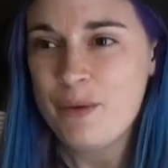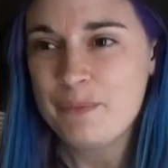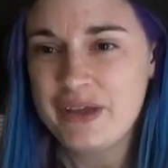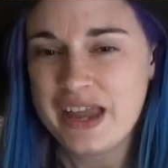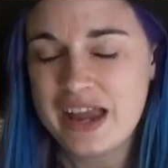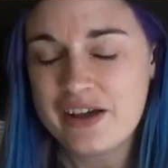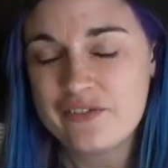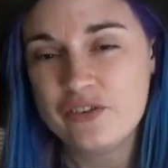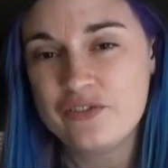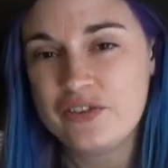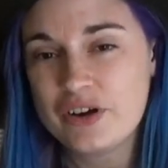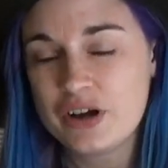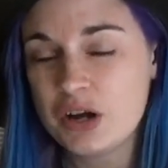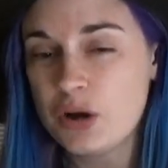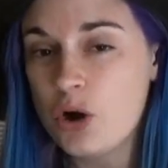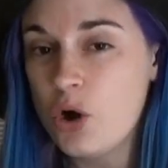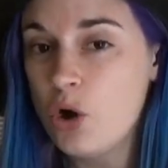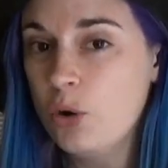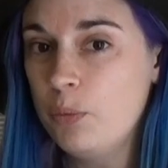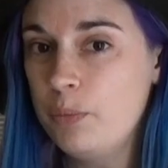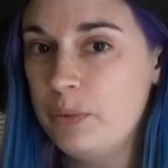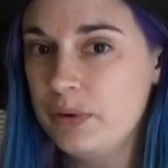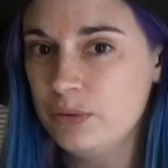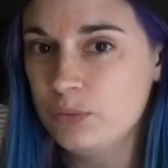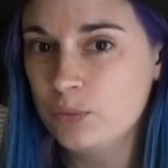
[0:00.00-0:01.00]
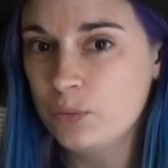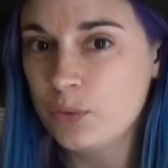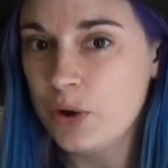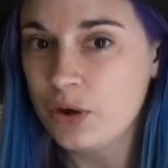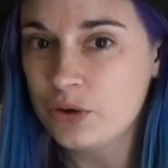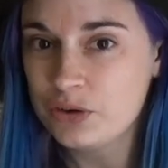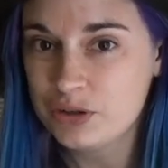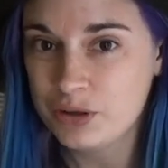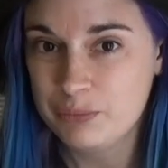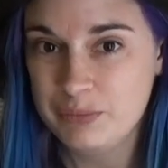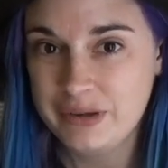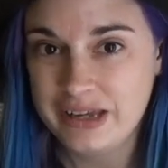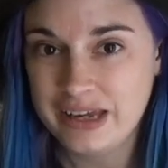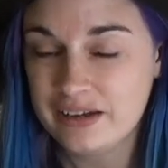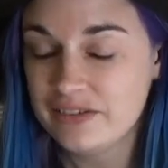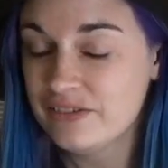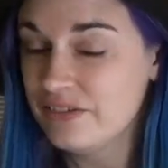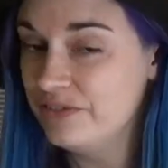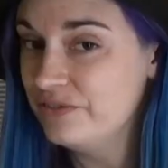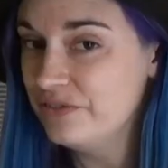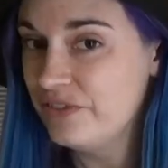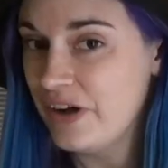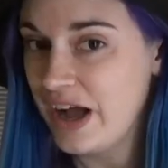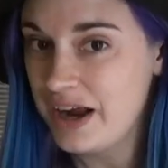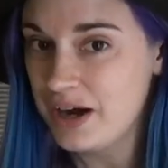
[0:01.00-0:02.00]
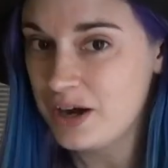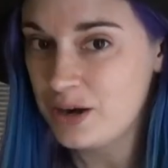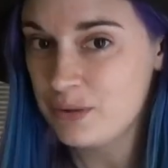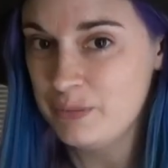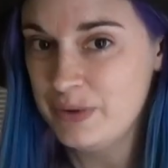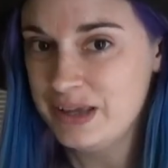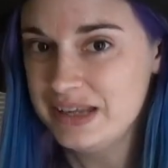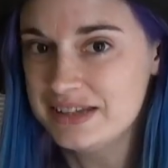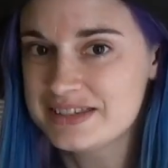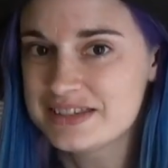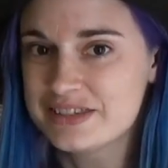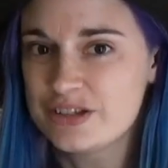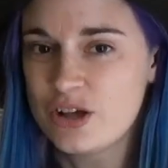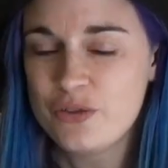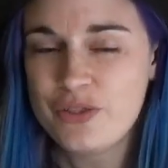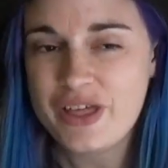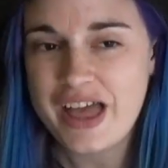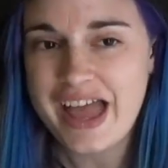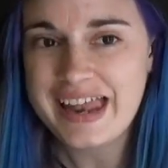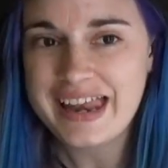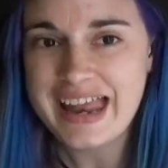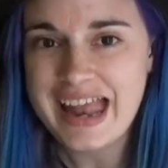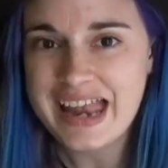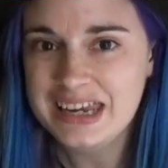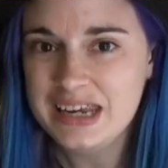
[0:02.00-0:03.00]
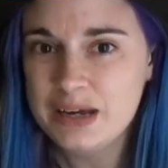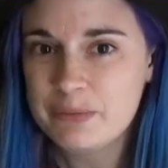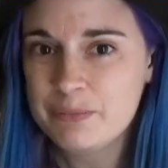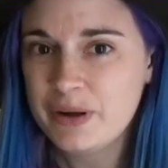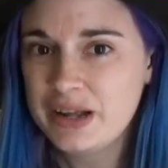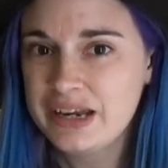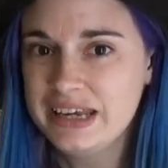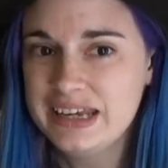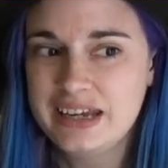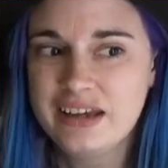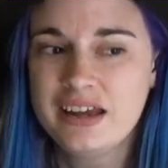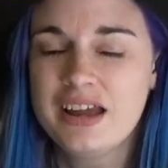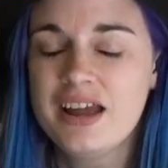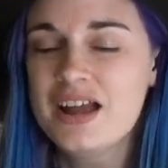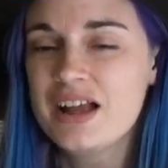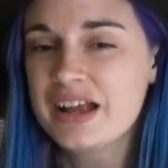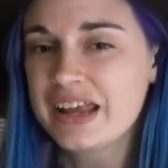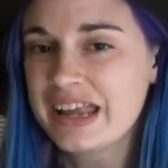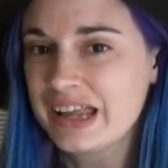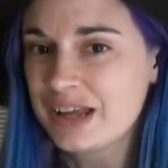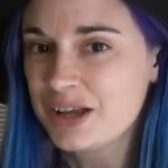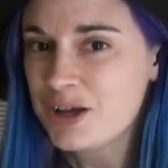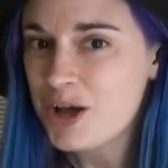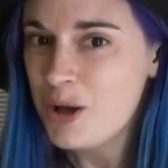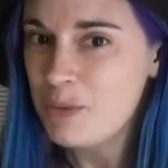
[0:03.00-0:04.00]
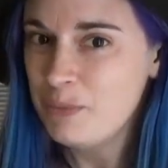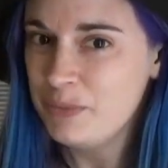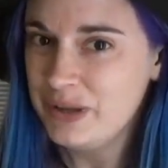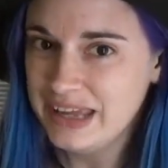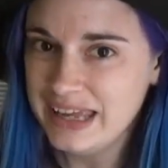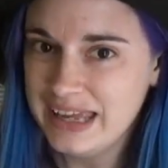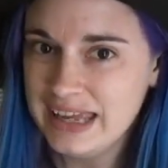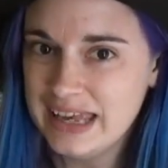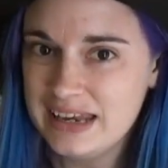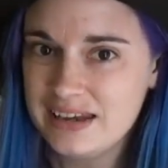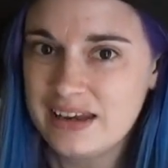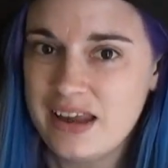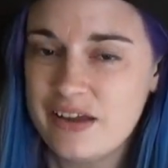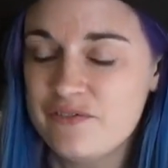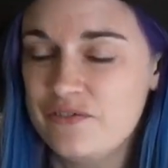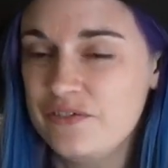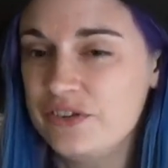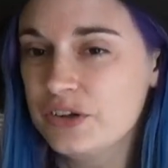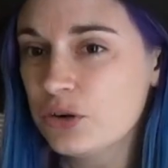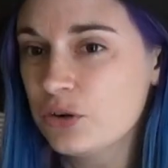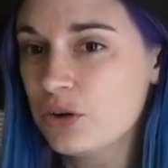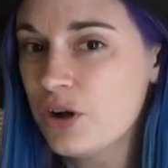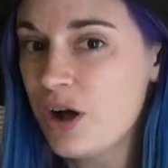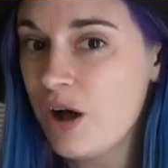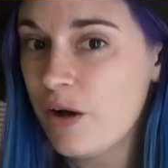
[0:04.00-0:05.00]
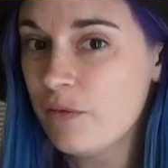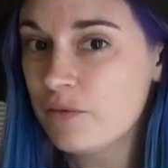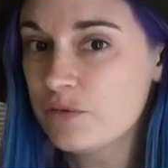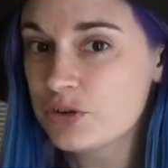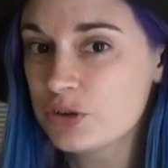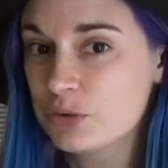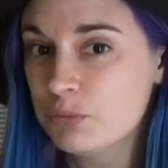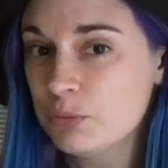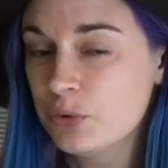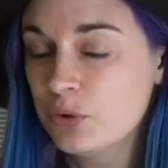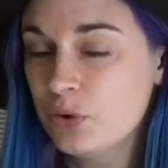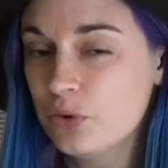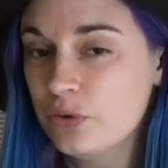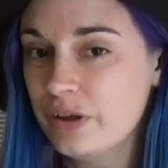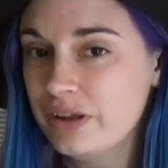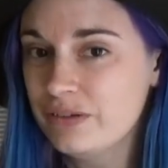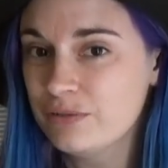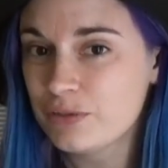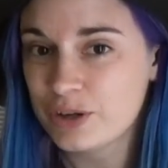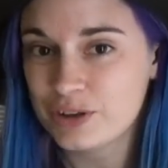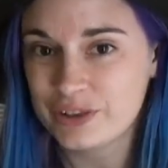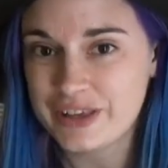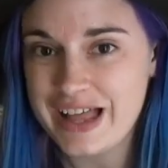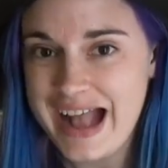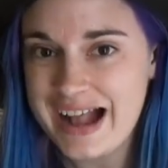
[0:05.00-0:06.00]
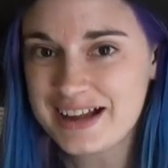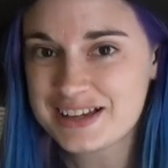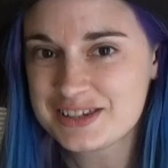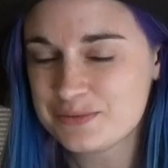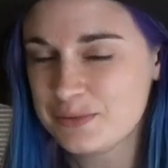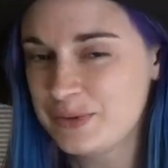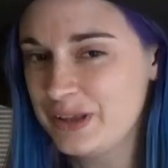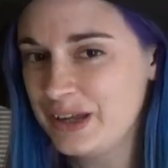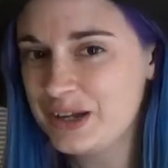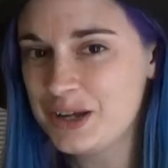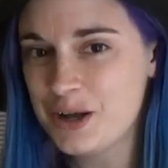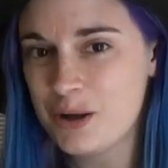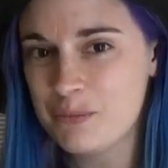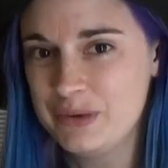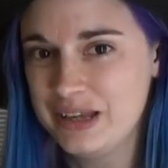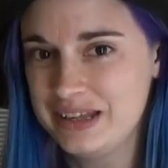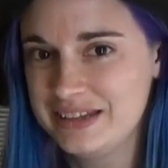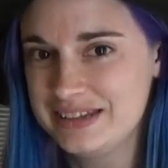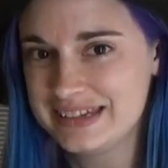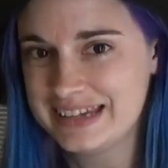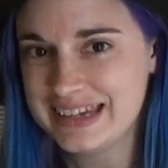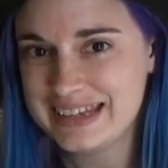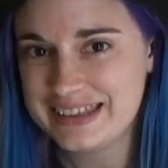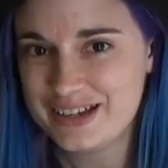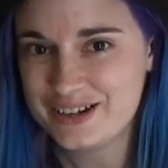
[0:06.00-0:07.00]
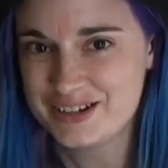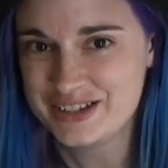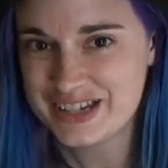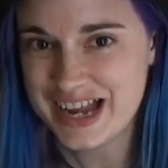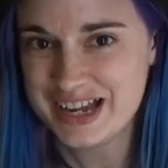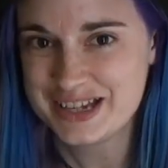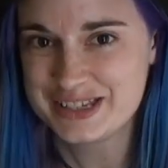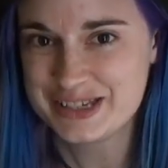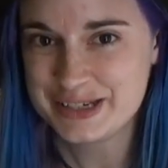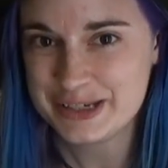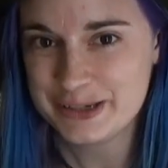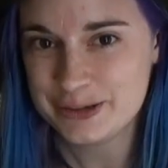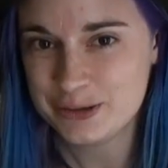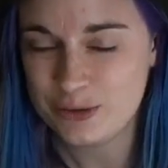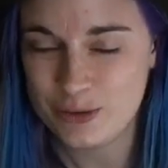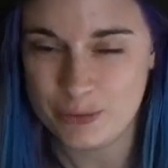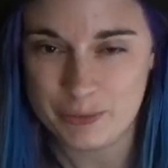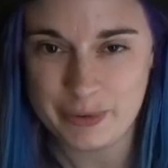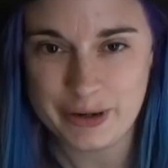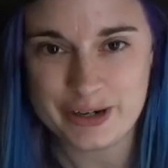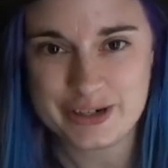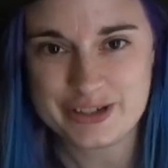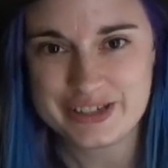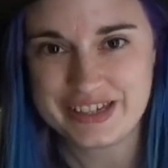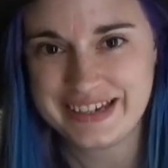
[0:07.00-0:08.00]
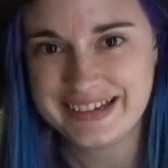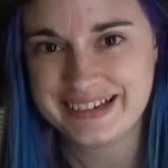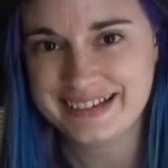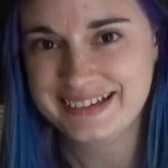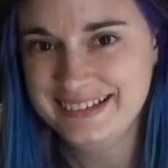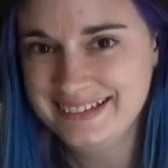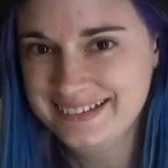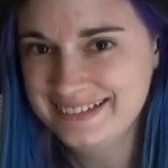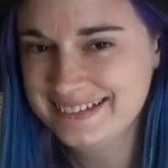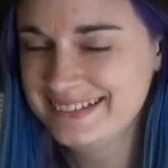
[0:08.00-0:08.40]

They have a very open, welcoming environment so that anybody can come in and feel comfortable and relaxed when they come in to get their tattoo or piercing.